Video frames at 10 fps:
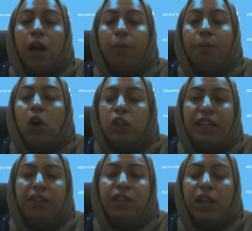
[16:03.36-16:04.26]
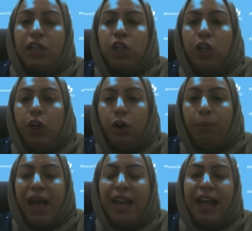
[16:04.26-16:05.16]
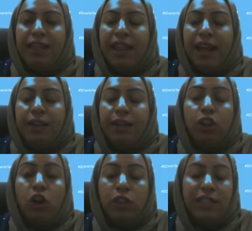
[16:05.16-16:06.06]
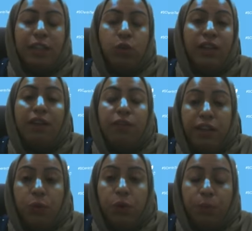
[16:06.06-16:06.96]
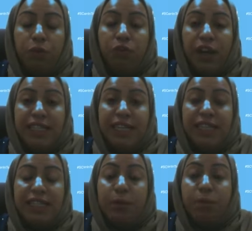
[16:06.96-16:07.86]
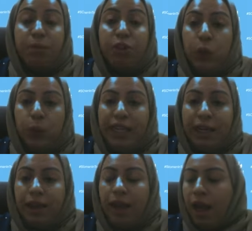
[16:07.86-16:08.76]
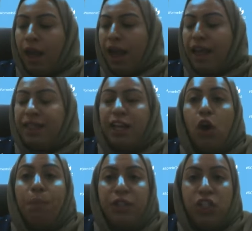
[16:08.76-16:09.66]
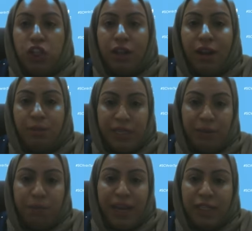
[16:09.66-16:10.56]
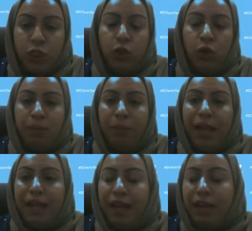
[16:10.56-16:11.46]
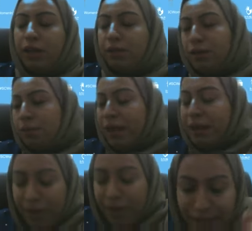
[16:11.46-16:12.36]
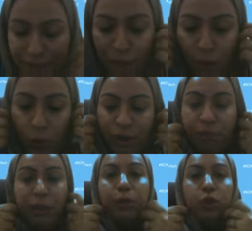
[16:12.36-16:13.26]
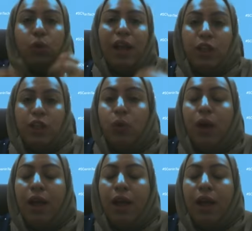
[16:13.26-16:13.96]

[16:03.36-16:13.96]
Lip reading: because they've done it a year back, and then they thought that whatever they were providing is something unique. And then competition comes in place, in Bahrain and many places in the world, people do like to